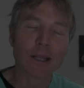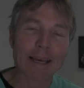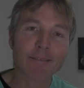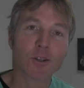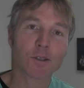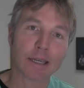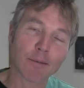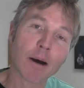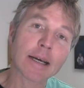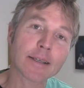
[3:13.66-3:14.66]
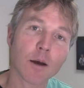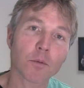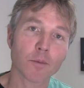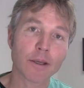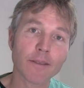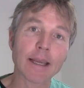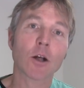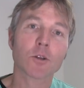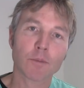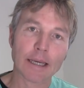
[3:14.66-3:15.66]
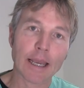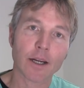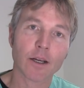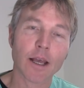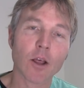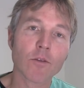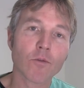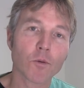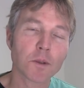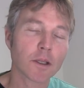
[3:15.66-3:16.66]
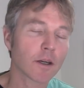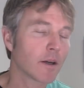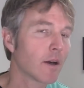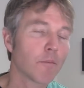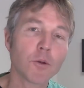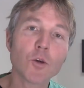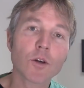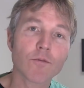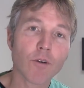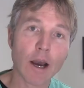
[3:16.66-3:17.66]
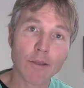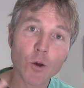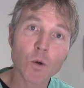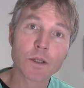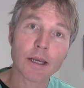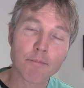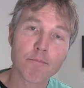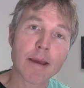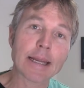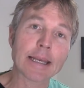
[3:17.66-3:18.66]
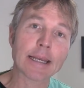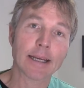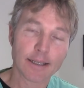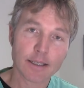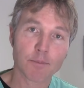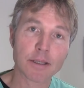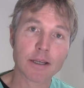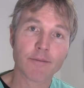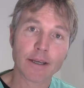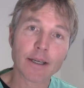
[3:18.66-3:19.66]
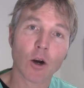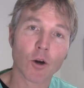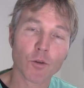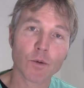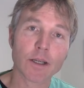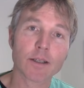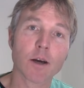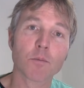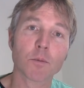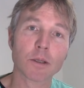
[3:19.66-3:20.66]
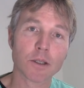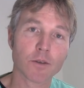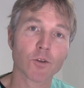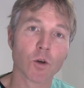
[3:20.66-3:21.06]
levels in my supplement, the Ultimate Canine Health Formula, but you can find those in many specific arthritic supplements for